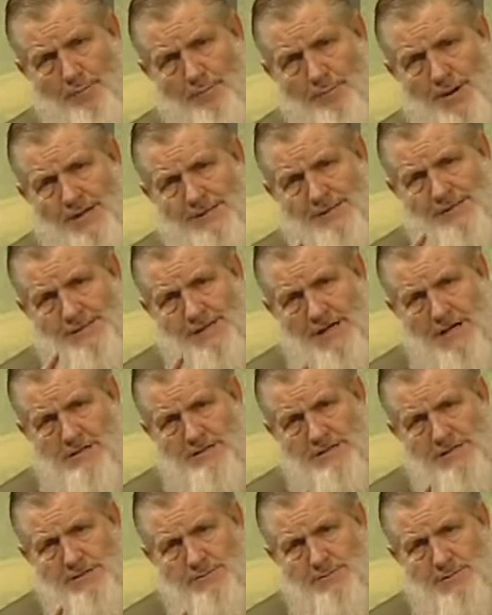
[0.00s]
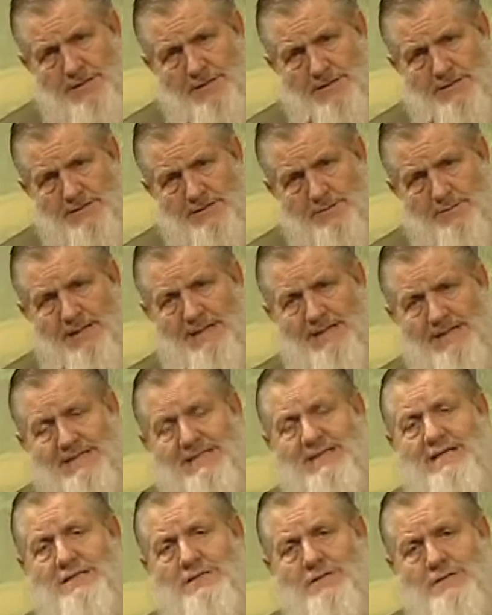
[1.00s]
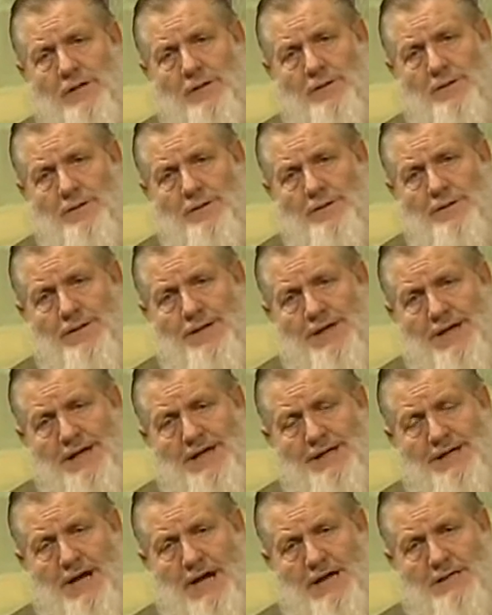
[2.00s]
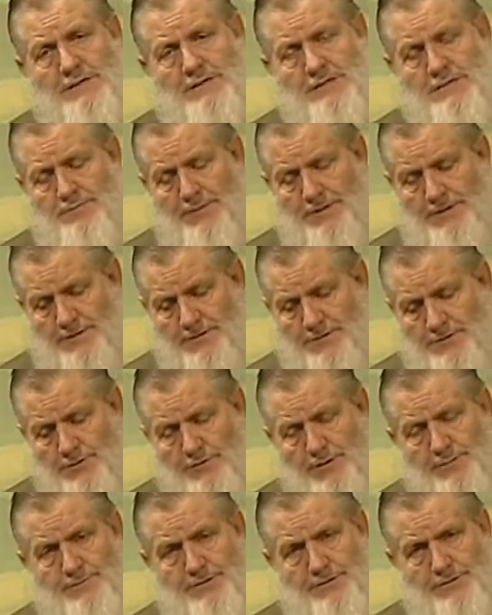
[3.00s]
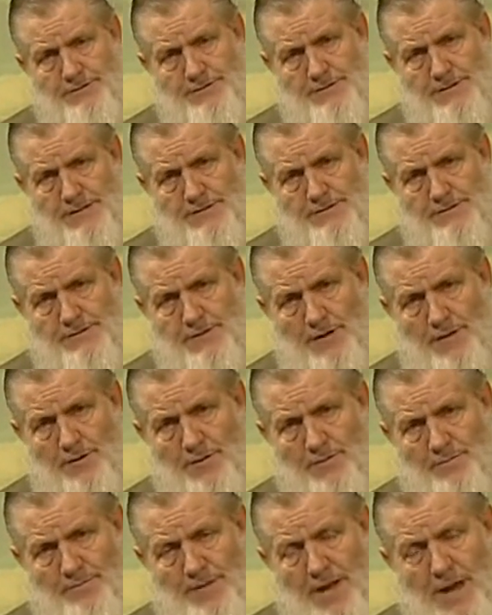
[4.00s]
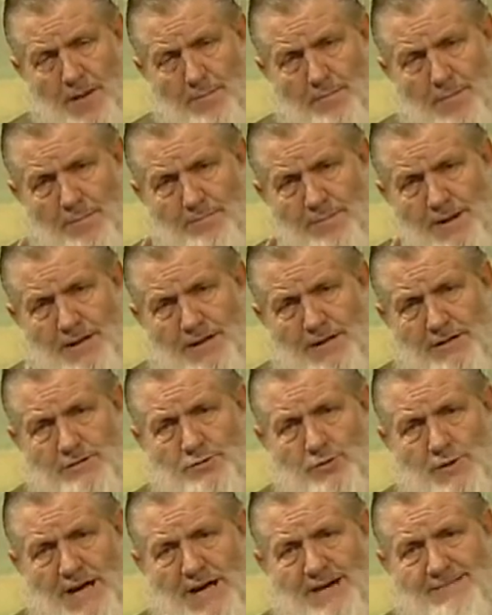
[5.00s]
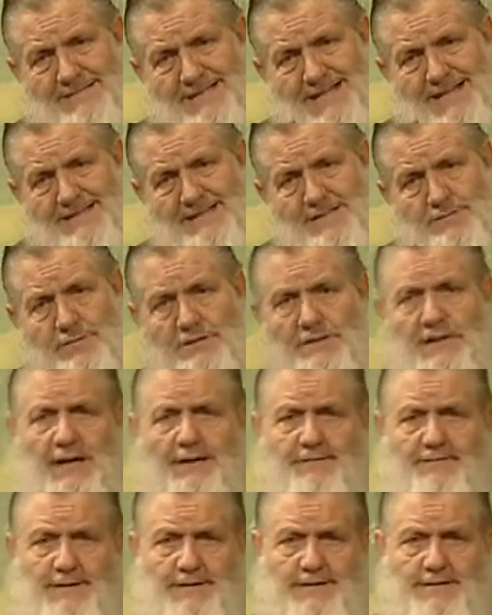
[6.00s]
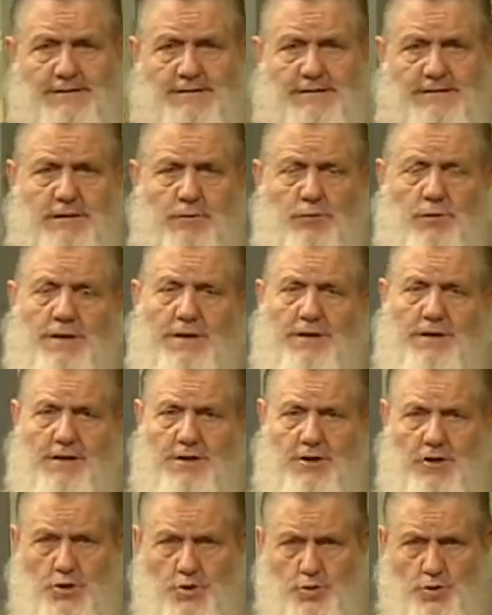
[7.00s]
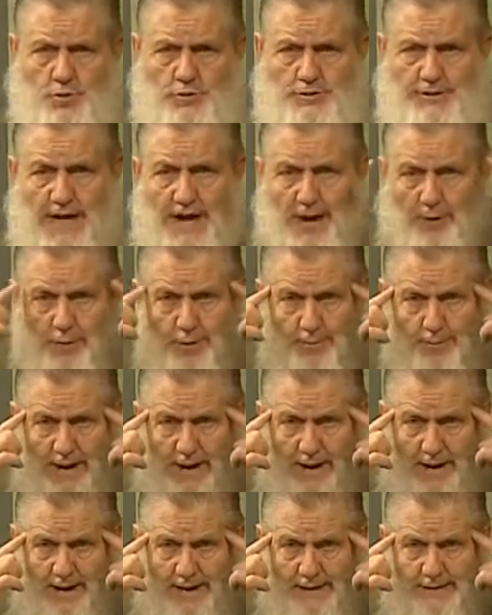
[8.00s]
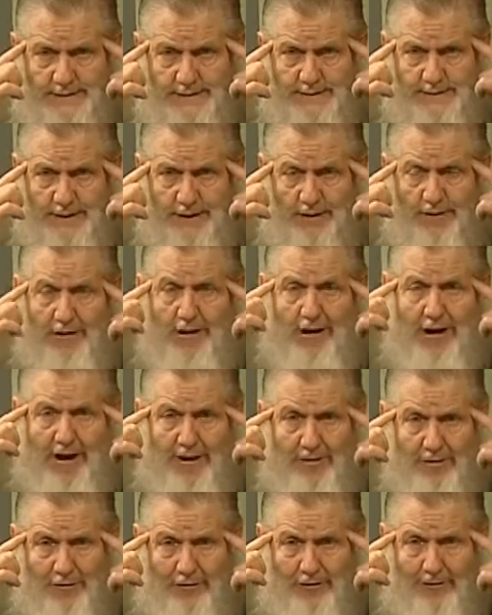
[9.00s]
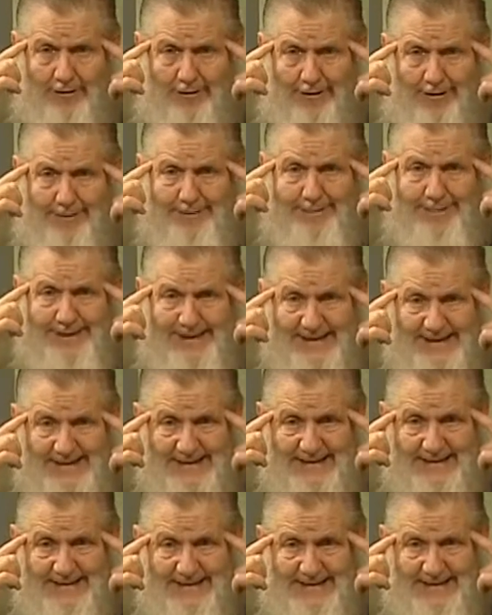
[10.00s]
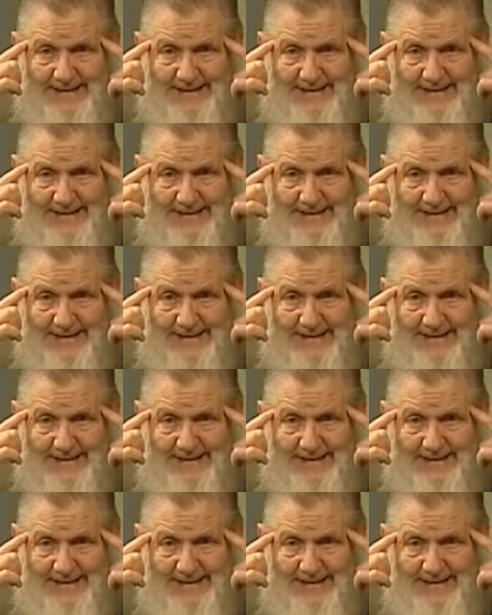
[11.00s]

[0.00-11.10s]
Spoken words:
But it's not just because somebody said so, not just because Scripture says so, but because we have testable evidence that we can use our minds, our aql, our thinking,